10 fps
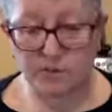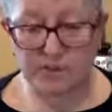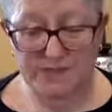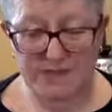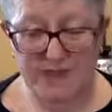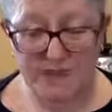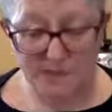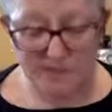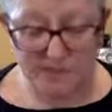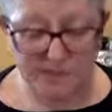It doesn't have
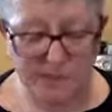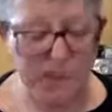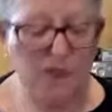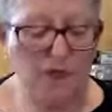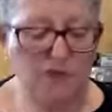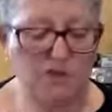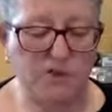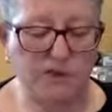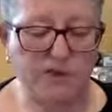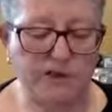to ferment, so
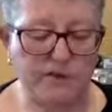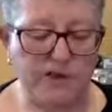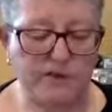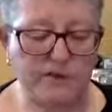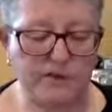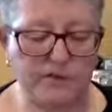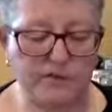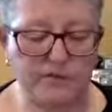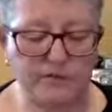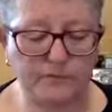you could have a loaf